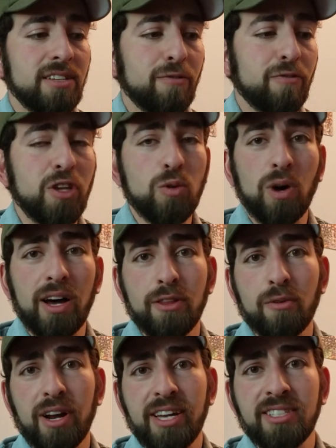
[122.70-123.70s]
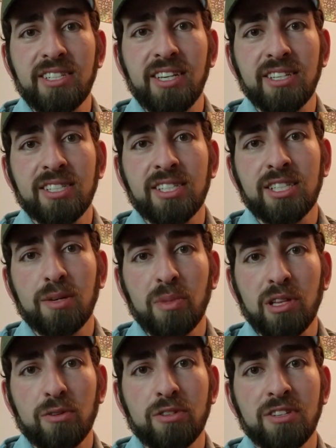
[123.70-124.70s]
a few other ideas
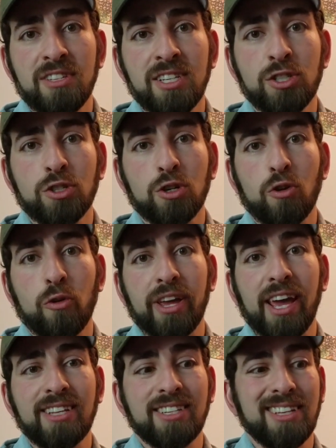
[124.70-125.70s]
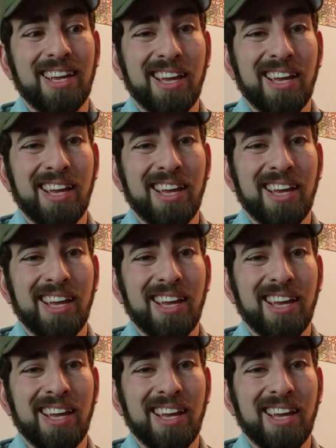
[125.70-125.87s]
similar to this to create an